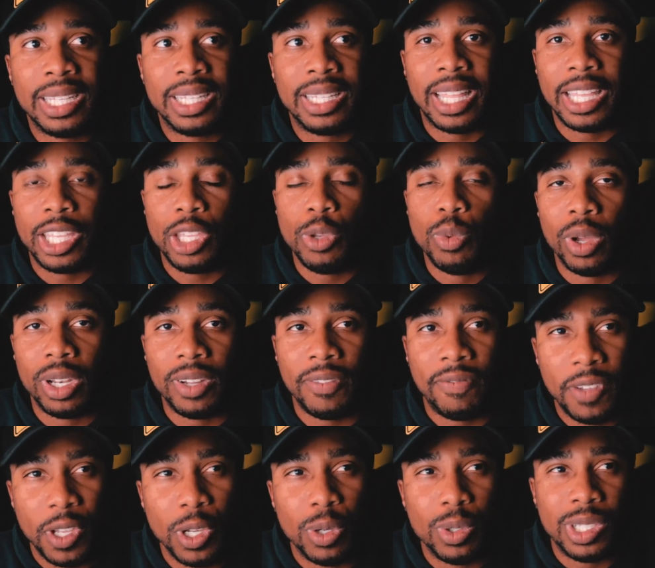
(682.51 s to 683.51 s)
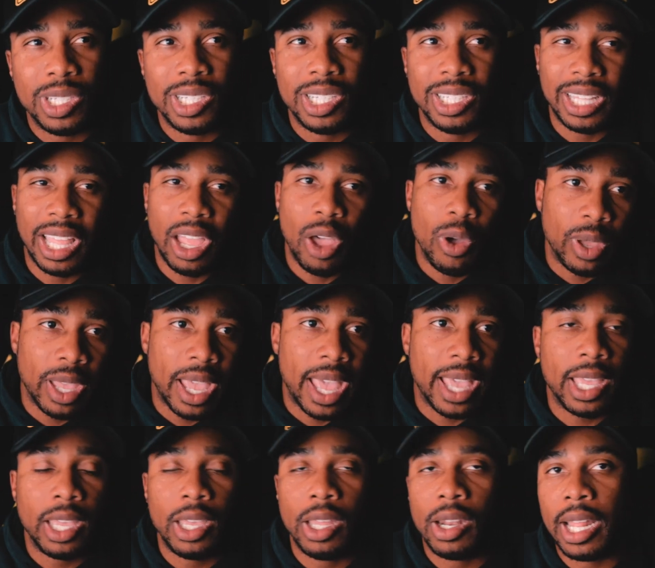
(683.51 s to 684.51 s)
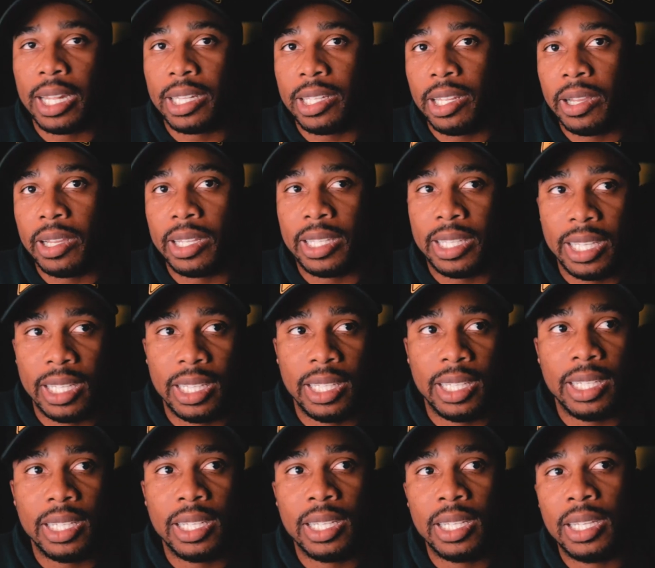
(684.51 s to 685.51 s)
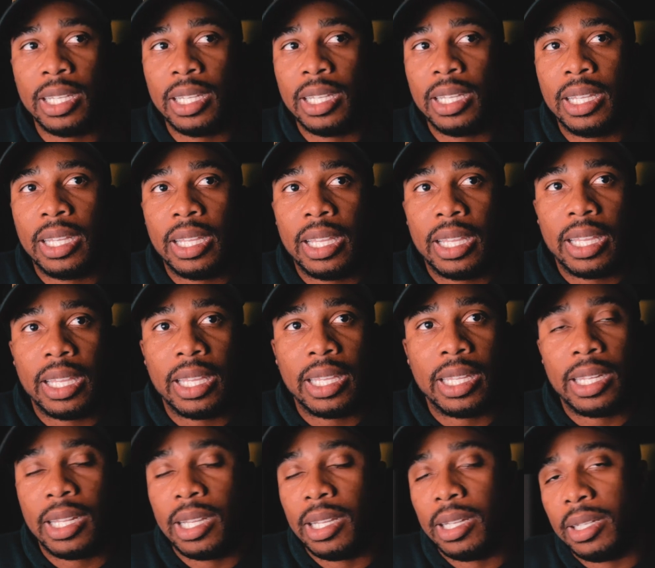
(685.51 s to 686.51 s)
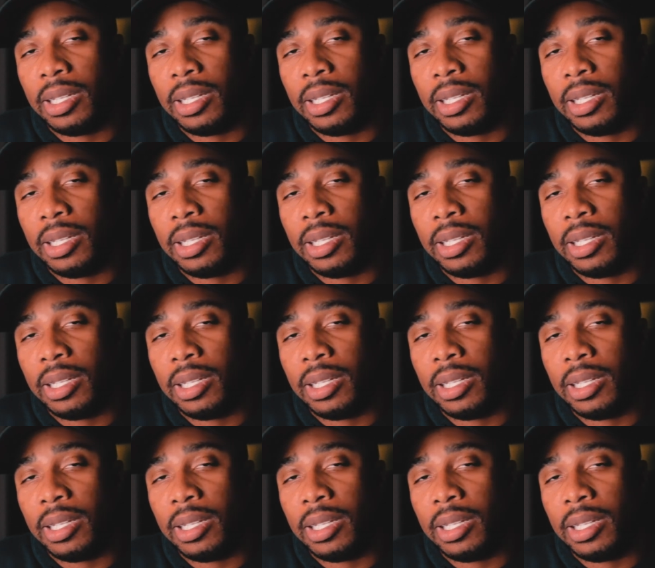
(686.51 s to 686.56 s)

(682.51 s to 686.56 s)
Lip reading: Like, you want to feel good, like, okay, I can get out there and kill it. And,